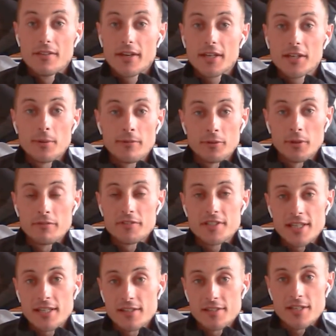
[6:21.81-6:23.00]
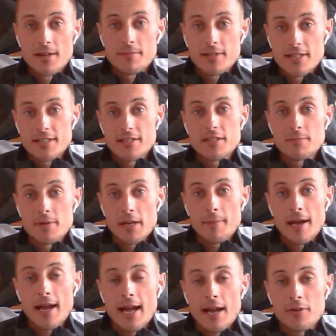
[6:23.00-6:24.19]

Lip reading: Thank you, everyone, for taking the time to listen to me about